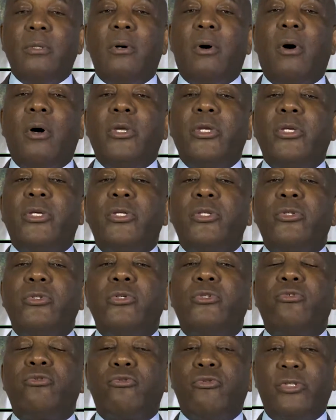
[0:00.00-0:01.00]
or you can do
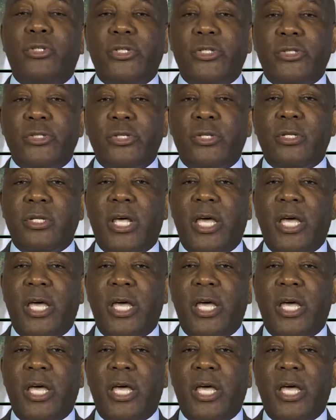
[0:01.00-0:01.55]
traditional